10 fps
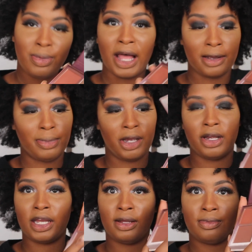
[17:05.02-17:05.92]

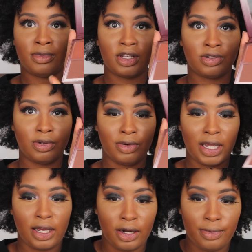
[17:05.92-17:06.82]
Blackberry, this one right
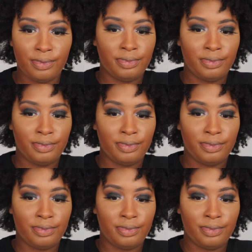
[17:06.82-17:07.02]
here.